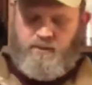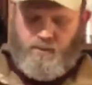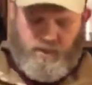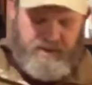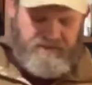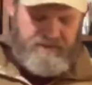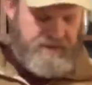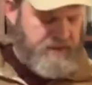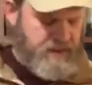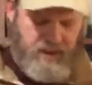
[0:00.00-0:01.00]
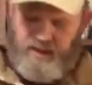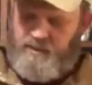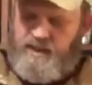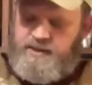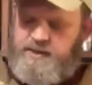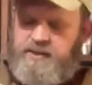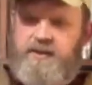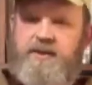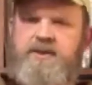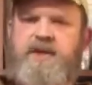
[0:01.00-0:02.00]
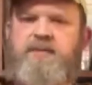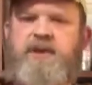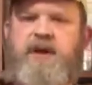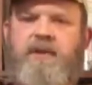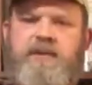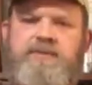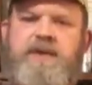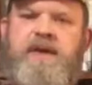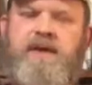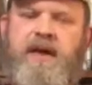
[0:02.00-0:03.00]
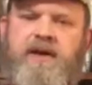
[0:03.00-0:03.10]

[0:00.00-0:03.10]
With carbines, some of the carbines, particularly